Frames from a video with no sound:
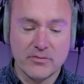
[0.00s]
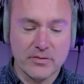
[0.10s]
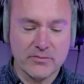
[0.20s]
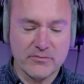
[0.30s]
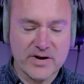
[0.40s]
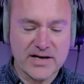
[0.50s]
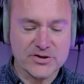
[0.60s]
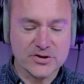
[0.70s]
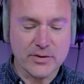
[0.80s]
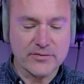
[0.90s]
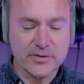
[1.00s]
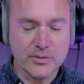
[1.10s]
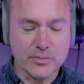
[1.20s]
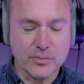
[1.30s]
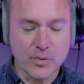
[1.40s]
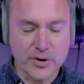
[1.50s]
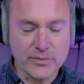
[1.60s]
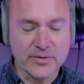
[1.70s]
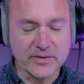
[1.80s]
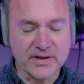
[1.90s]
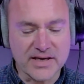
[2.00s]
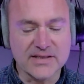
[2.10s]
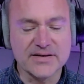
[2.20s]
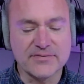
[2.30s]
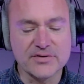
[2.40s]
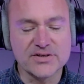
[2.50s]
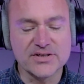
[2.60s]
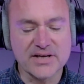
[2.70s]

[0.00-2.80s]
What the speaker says: going through what you think the key differences